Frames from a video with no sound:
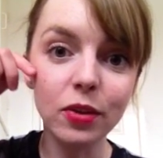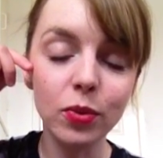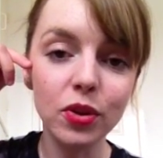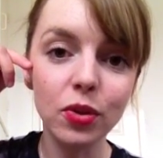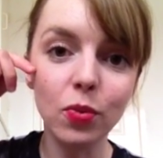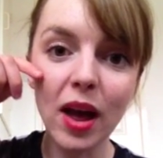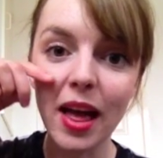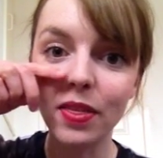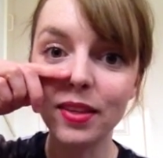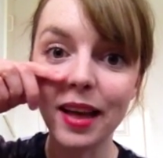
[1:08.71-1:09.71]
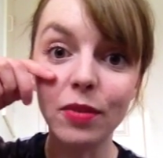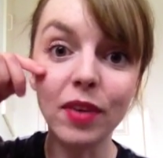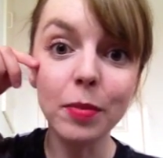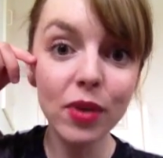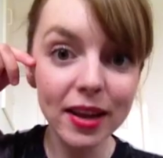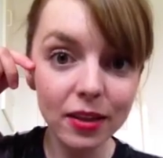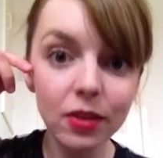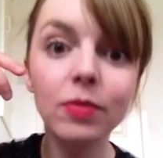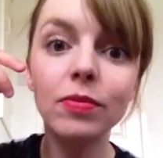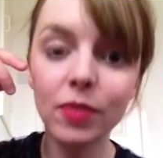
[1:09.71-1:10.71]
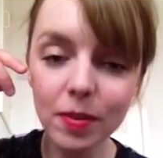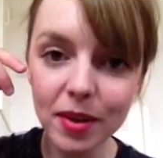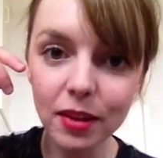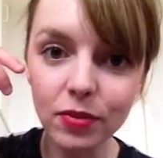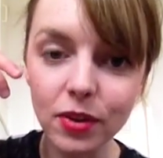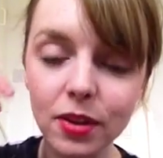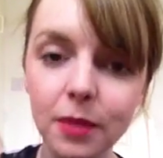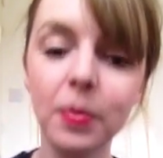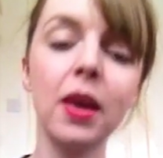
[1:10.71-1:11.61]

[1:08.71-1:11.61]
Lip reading: which is where the sound vibrates for the mixed voice.